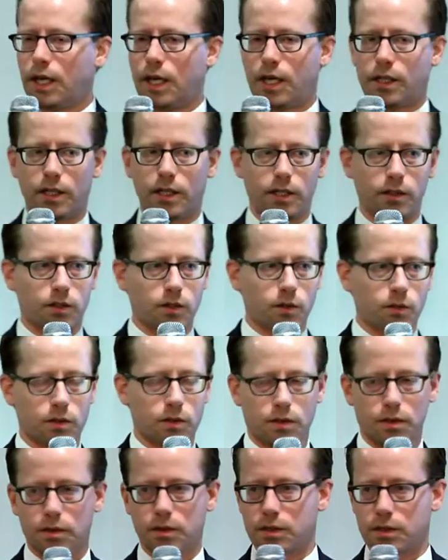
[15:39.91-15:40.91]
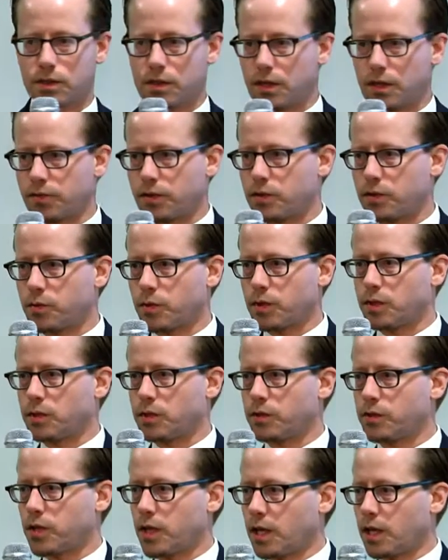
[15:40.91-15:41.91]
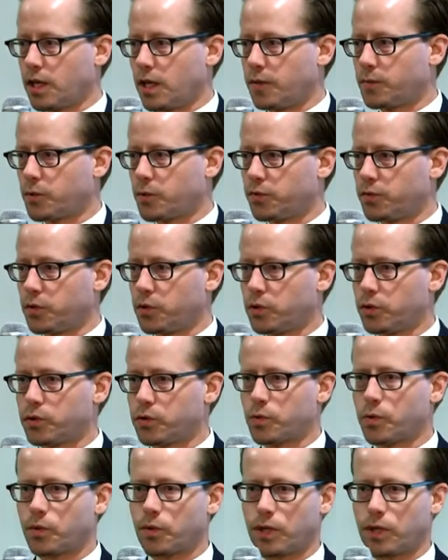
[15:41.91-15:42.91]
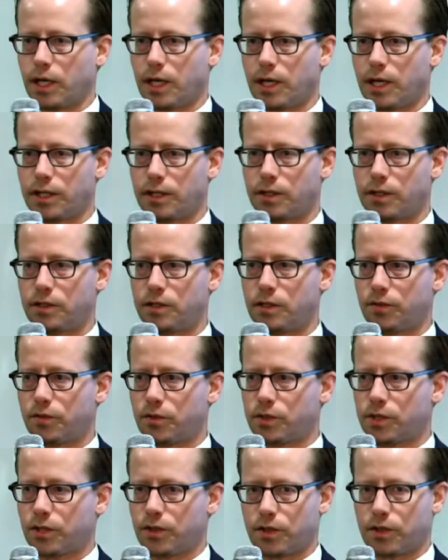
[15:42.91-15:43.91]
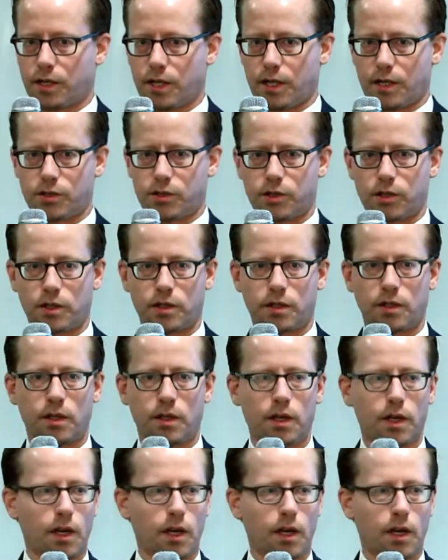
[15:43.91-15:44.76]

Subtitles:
and then let's see if this one, you say April Fools, we're relying on a different derogation.